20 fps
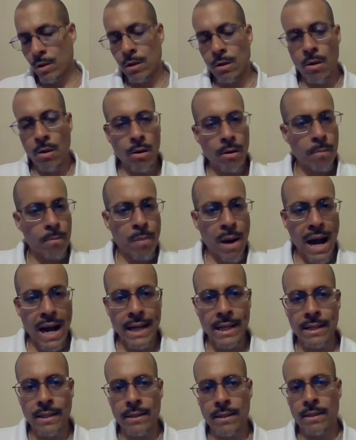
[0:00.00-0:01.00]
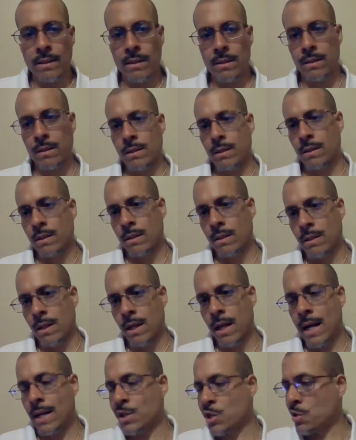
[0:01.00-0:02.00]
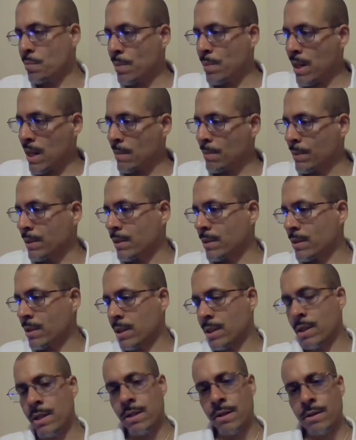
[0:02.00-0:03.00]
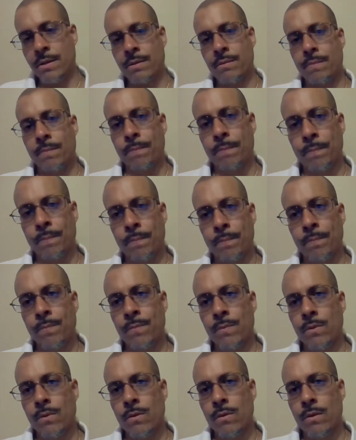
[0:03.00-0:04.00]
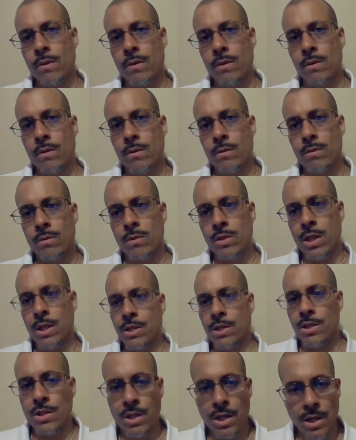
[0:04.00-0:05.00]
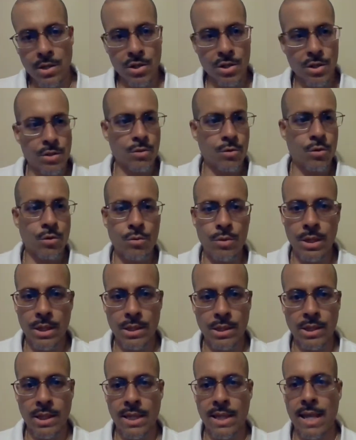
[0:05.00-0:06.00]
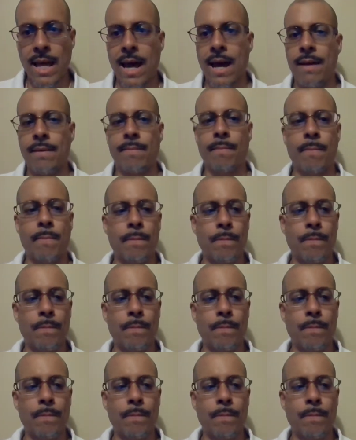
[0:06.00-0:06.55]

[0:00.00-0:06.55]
Law-abiding, I should be able to sit here, such and such, and do this and that.